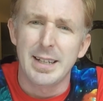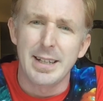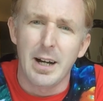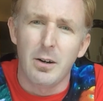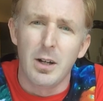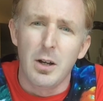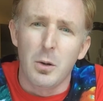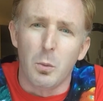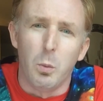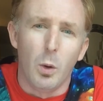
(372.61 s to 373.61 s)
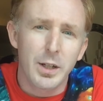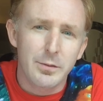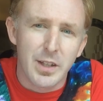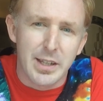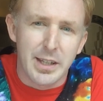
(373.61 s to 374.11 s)
Now, one
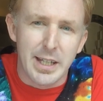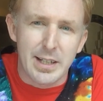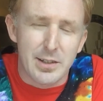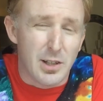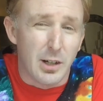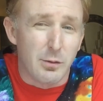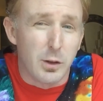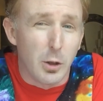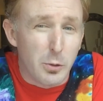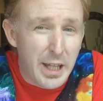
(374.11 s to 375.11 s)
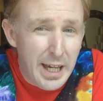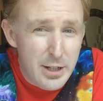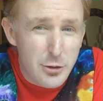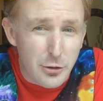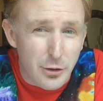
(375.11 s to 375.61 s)
of the things of
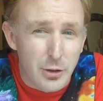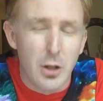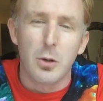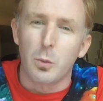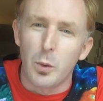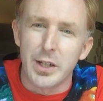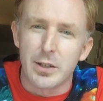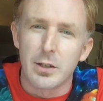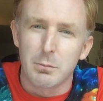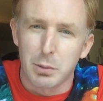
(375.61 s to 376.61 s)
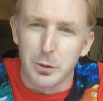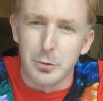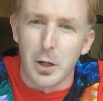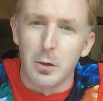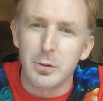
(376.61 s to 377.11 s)
location with
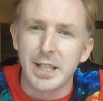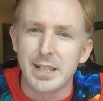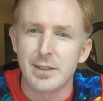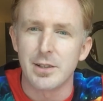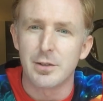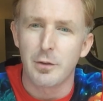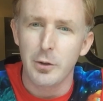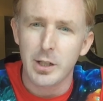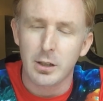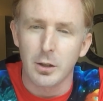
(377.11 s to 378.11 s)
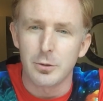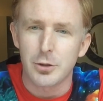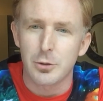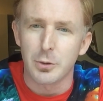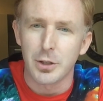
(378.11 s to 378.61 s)
Pluto is it's very
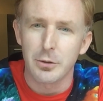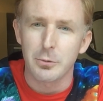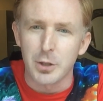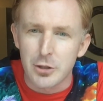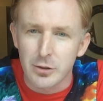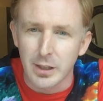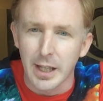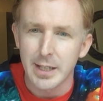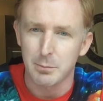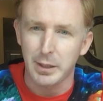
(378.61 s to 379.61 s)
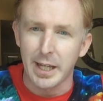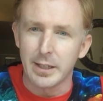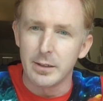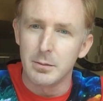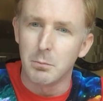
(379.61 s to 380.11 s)
close to another region like
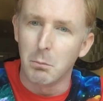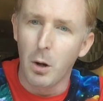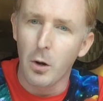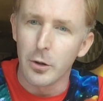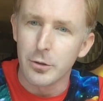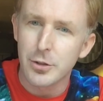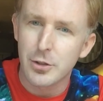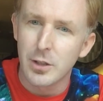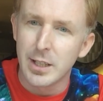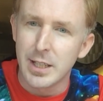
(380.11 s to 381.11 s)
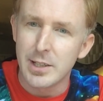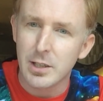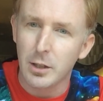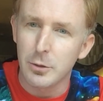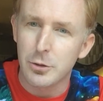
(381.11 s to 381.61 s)
planet Mars,
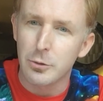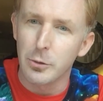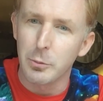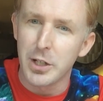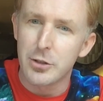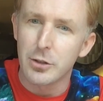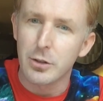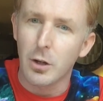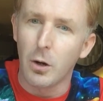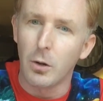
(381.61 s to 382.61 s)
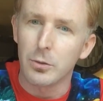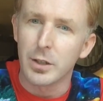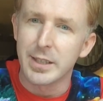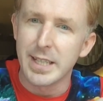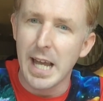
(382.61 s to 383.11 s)
is close to a region called
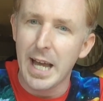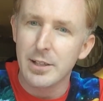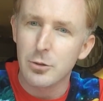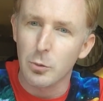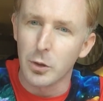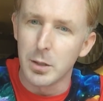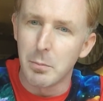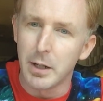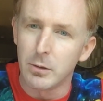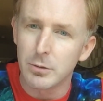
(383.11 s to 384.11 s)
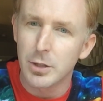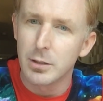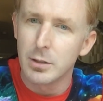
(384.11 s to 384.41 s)
the asteroid belt.